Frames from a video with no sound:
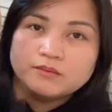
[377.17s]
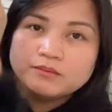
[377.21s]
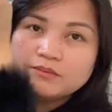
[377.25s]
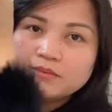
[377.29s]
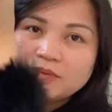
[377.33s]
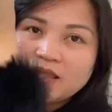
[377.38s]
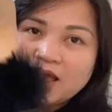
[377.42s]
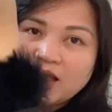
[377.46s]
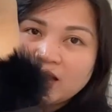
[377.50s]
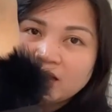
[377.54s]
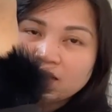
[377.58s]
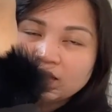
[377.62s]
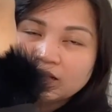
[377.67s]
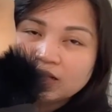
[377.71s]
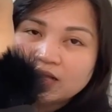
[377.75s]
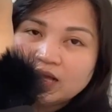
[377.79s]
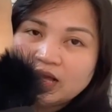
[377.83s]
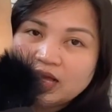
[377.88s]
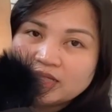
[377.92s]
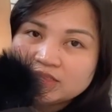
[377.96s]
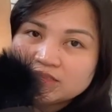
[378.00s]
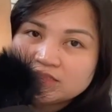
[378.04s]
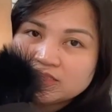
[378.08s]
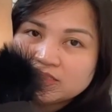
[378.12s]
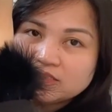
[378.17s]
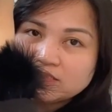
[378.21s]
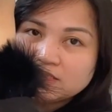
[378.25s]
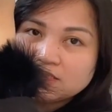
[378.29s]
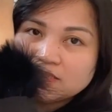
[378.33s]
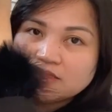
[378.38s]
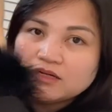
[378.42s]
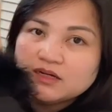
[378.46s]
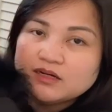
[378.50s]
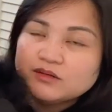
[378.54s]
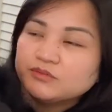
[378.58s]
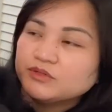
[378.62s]
Blank Cassie.
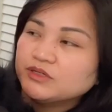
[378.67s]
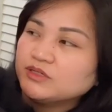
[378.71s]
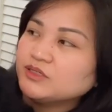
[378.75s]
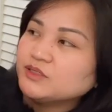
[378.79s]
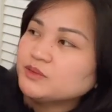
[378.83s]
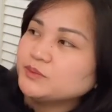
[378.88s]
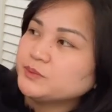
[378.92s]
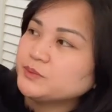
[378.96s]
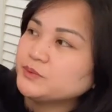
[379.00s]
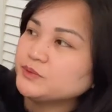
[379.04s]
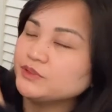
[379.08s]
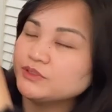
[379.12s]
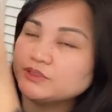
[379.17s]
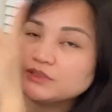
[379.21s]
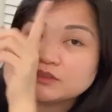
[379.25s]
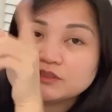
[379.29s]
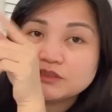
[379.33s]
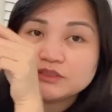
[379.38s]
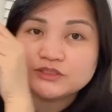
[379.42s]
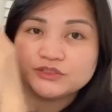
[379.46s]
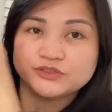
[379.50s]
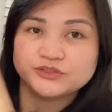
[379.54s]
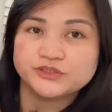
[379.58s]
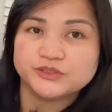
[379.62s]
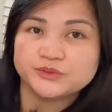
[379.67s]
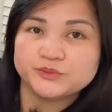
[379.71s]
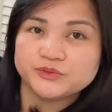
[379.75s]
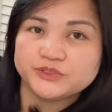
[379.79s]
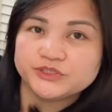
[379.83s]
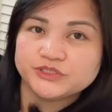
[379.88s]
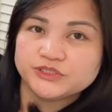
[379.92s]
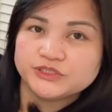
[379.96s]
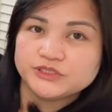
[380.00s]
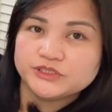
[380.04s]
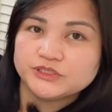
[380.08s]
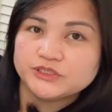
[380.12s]
I'm gonna put the
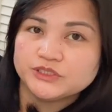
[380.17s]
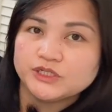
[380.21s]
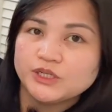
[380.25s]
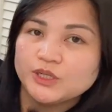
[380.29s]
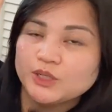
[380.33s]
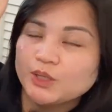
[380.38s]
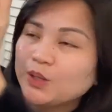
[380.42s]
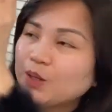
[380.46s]
description